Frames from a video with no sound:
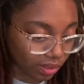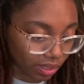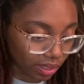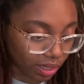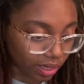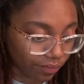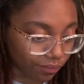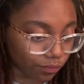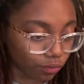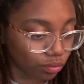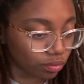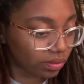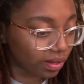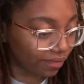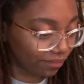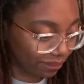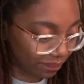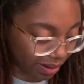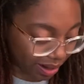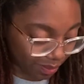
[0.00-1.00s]
if you
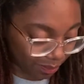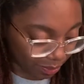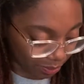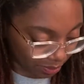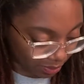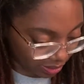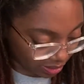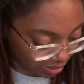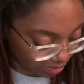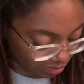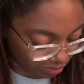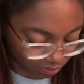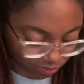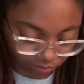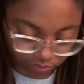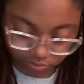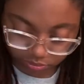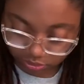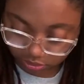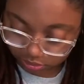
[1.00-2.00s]
love peppermint,
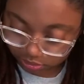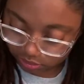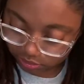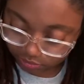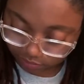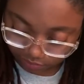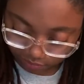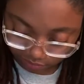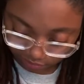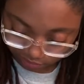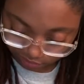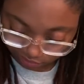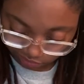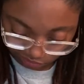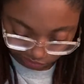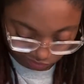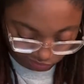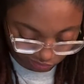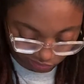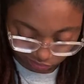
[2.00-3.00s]
listen,
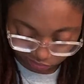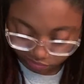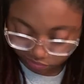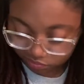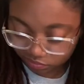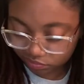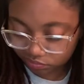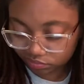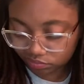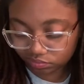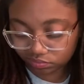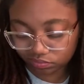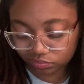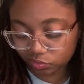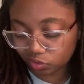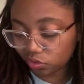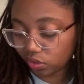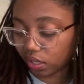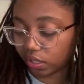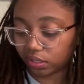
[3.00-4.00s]

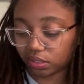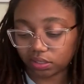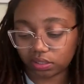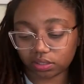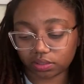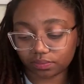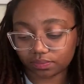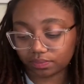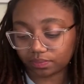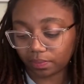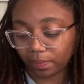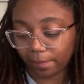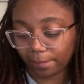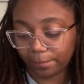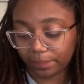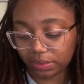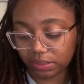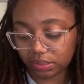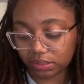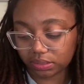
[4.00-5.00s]
you gotta get it,
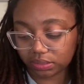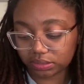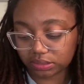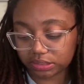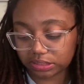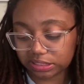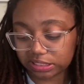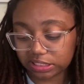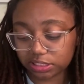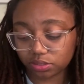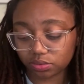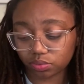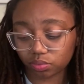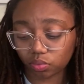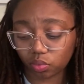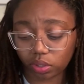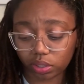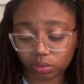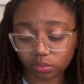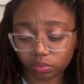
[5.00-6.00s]
because this
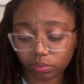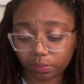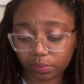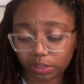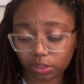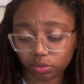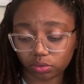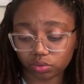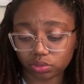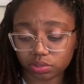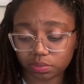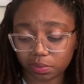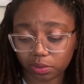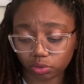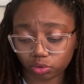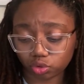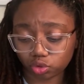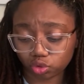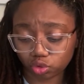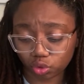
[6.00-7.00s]
one will make you smell
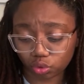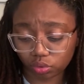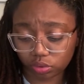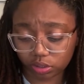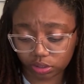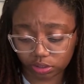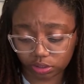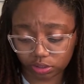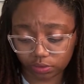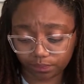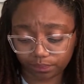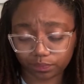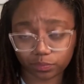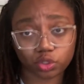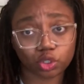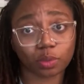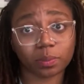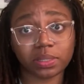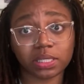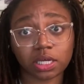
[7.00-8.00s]
so good.
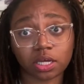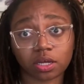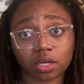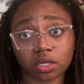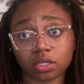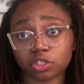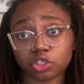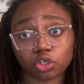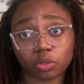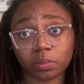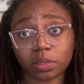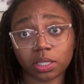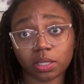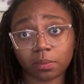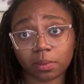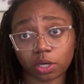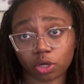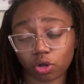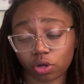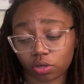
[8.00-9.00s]
So many of
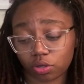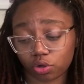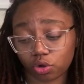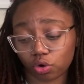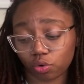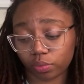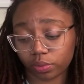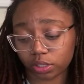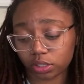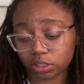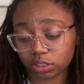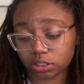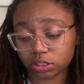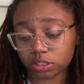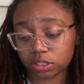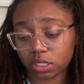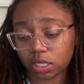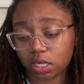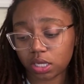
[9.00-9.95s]
my co-workers